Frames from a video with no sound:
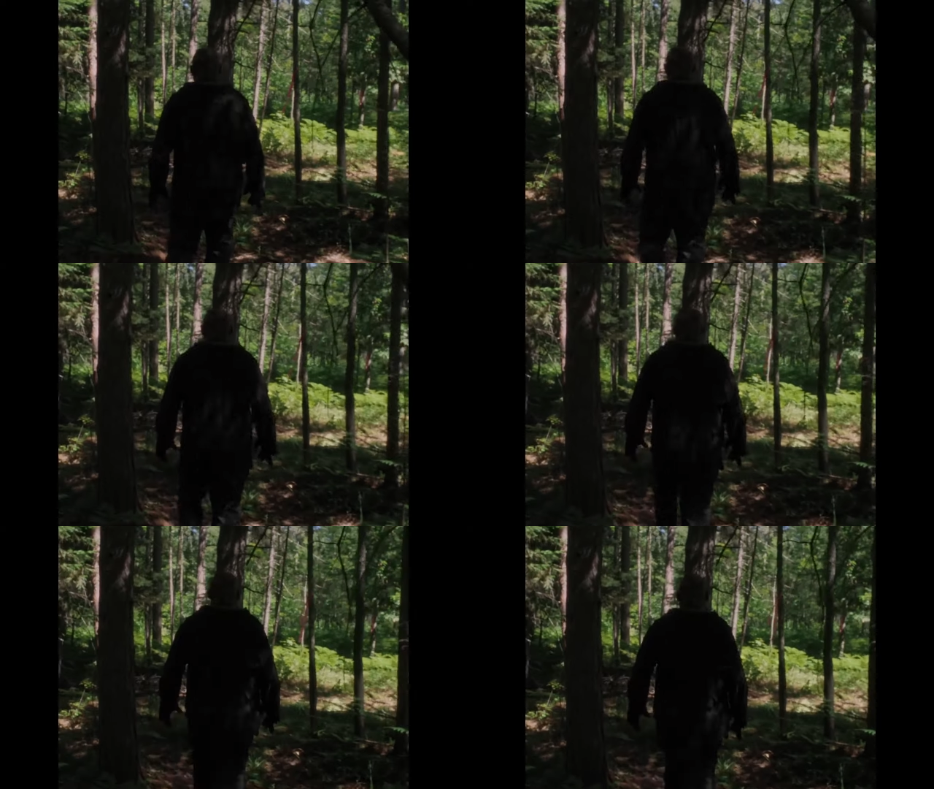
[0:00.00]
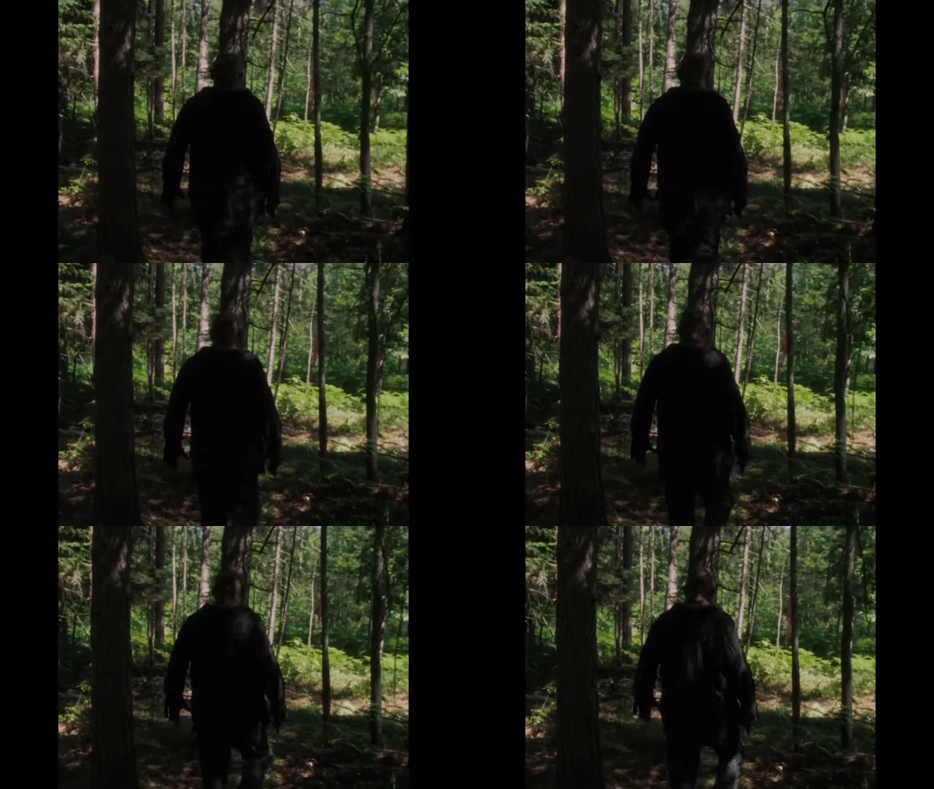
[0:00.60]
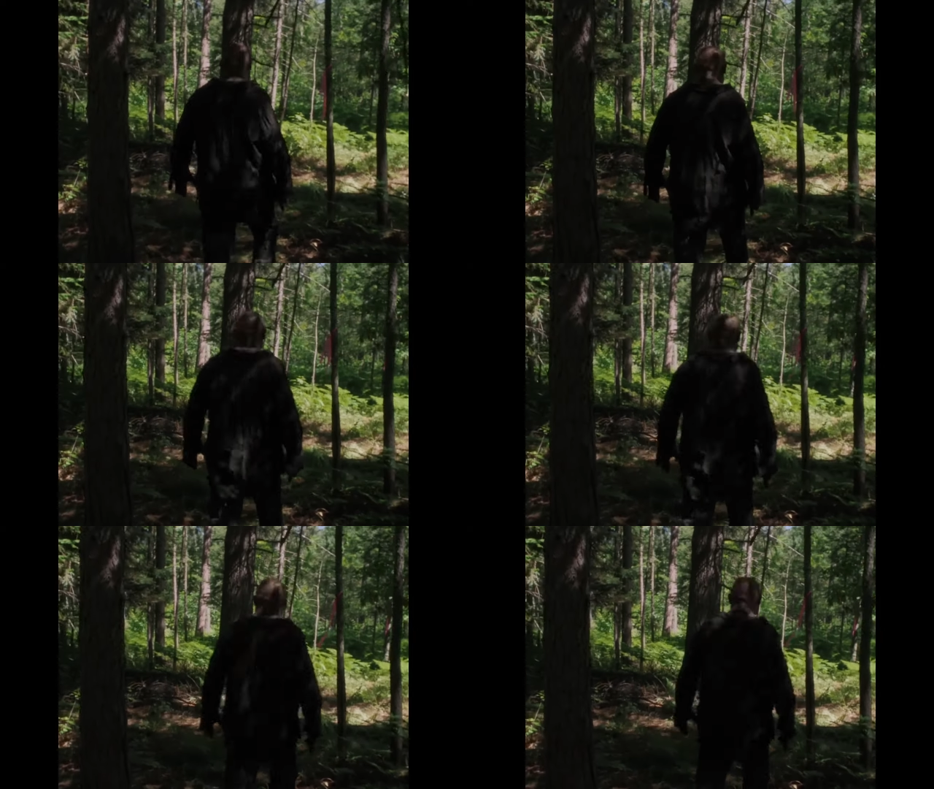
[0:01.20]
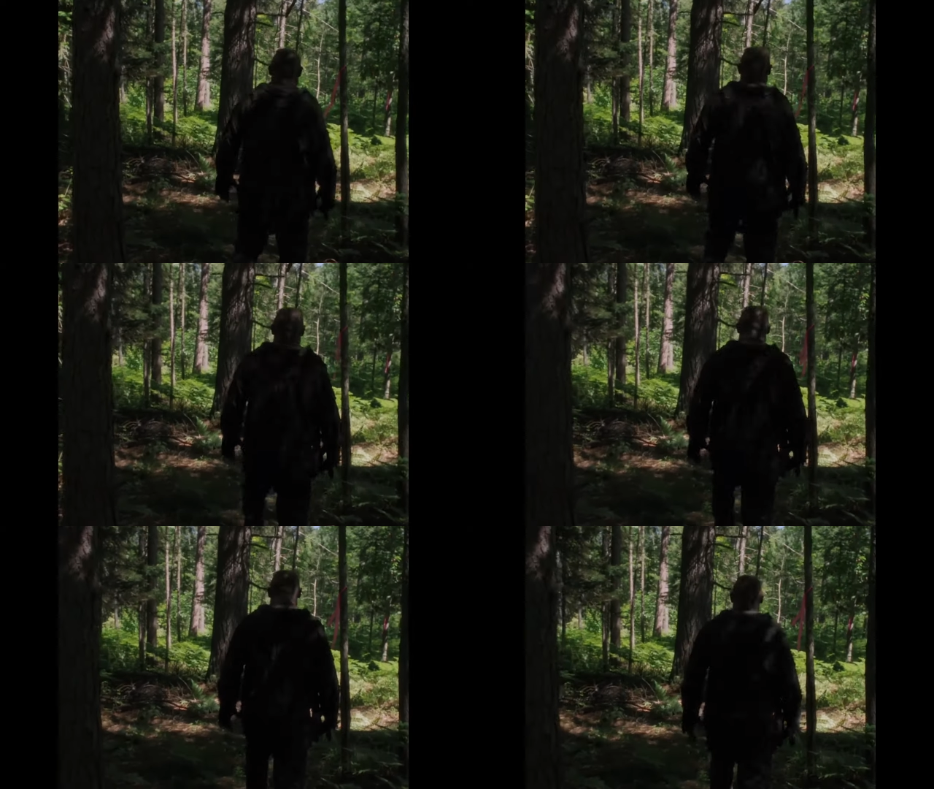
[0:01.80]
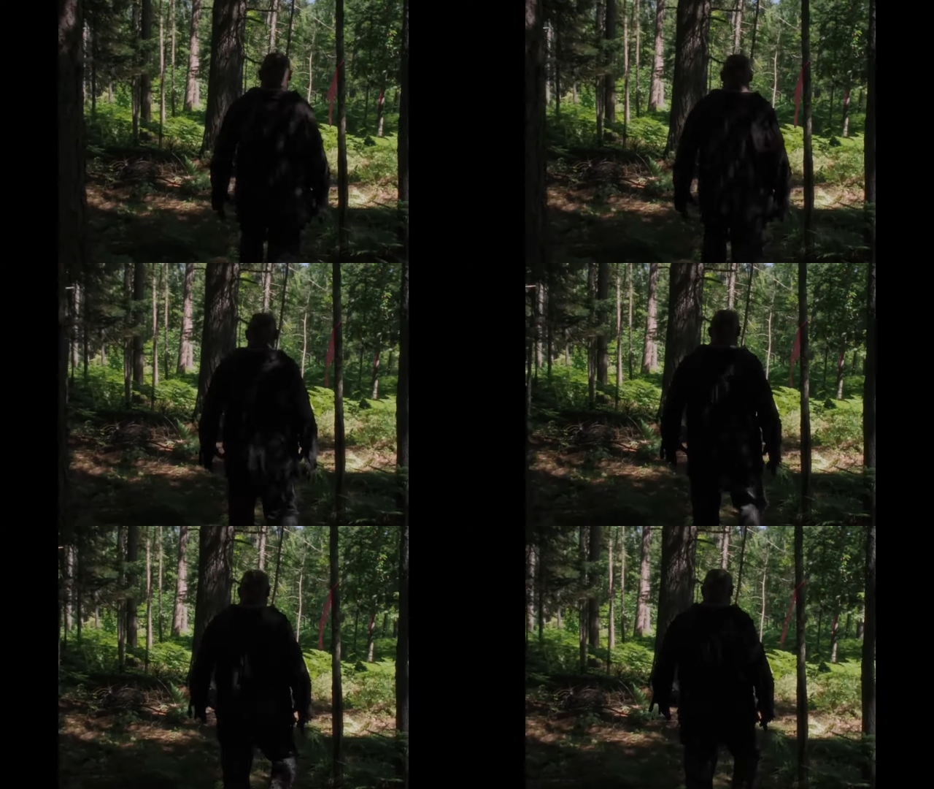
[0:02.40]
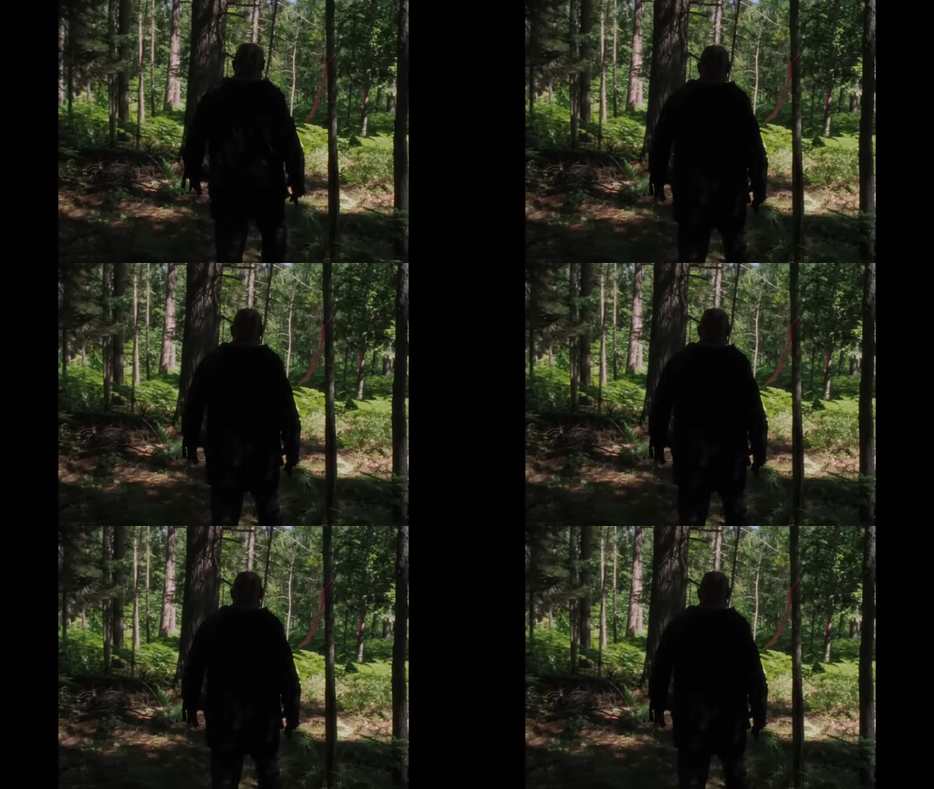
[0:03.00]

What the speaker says: (no speaker visible)